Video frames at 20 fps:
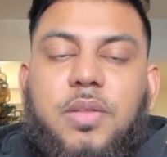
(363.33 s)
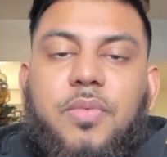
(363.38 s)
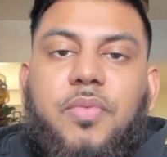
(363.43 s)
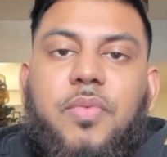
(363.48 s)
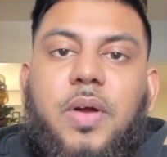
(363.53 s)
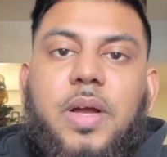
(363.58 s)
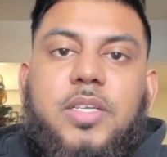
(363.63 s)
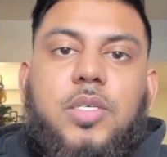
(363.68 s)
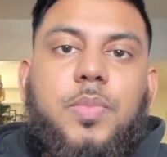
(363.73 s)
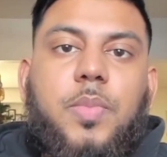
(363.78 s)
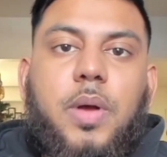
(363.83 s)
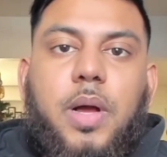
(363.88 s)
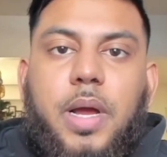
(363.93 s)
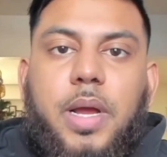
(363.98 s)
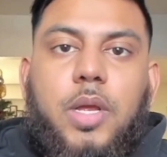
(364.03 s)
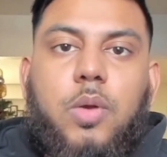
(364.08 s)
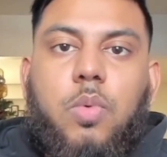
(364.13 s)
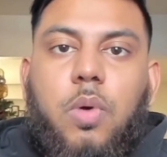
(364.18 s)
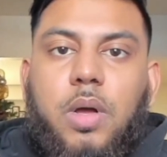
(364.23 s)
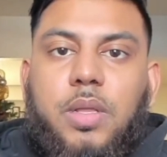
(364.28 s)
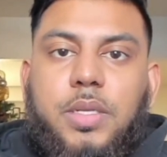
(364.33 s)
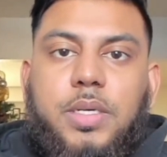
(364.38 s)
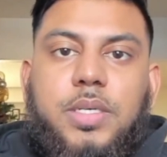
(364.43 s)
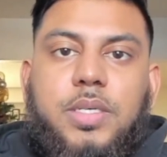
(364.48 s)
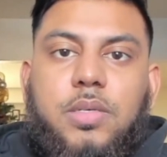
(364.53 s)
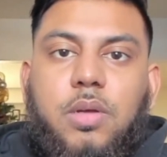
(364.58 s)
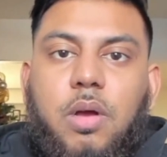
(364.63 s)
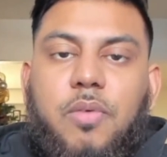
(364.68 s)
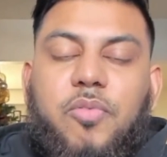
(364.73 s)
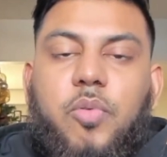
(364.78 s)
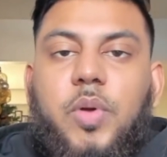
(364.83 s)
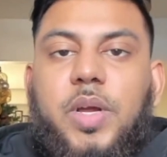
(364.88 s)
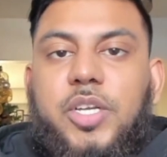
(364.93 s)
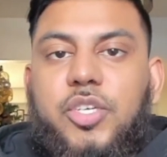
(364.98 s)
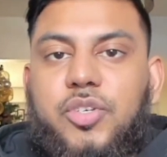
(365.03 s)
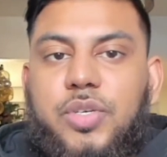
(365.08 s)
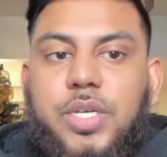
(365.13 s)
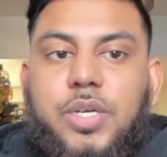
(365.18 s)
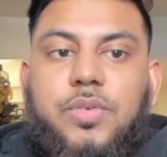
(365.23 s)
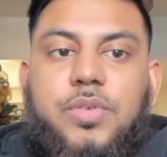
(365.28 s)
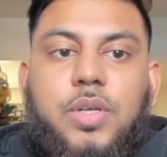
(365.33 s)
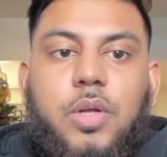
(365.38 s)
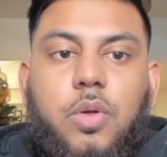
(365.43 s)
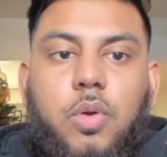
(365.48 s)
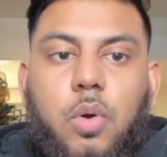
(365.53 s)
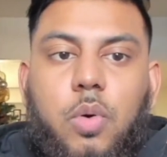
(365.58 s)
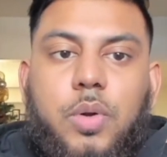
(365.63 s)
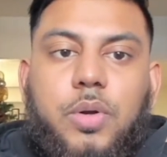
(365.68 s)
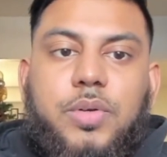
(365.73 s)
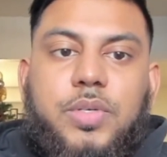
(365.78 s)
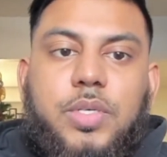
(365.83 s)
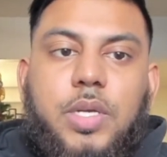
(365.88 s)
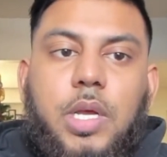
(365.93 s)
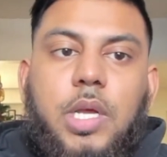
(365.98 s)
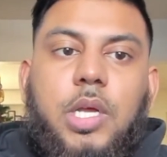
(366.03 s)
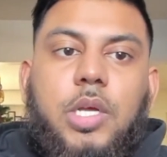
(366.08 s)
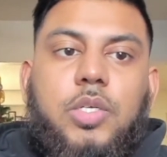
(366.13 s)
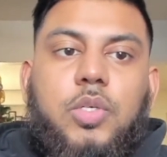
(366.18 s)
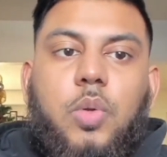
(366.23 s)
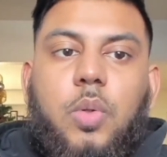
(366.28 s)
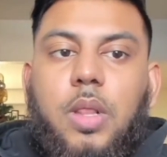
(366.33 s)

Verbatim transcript: to find some high quality software engineers and coders. So